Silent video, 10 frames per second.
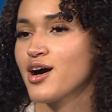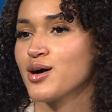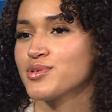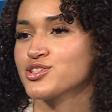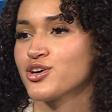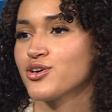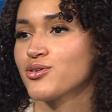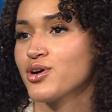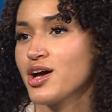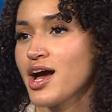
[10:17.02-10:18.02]
And
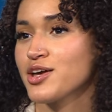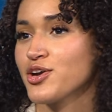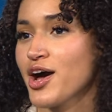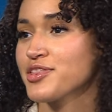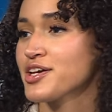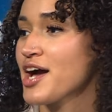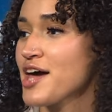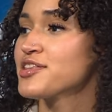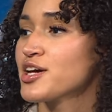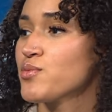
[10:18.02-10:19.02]
so, you know, I think
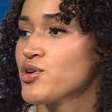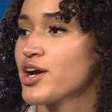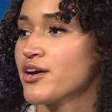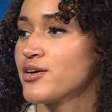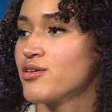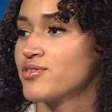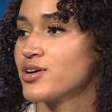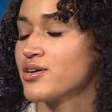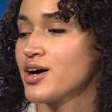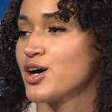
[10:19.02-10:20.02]
it will carry
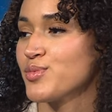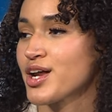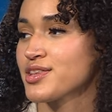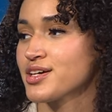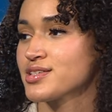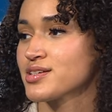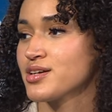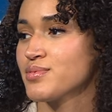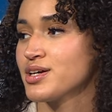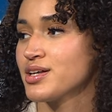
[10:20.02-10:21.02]
over. And I think it's
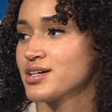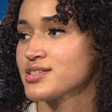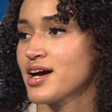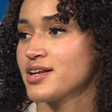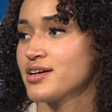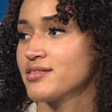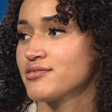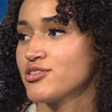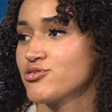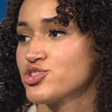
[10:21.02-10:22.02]
going to be an exciting,
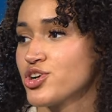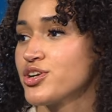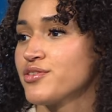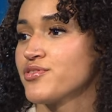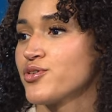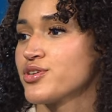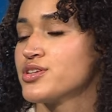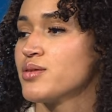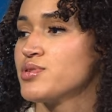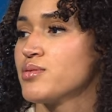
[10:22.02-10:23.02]
you know, journey for
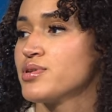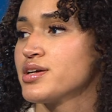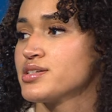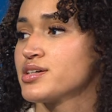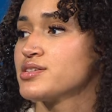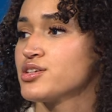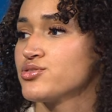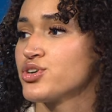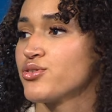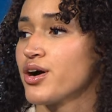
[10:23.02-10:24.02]
the WNBA to
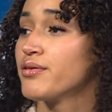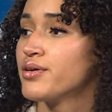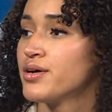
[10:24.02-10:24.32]
continue to grow.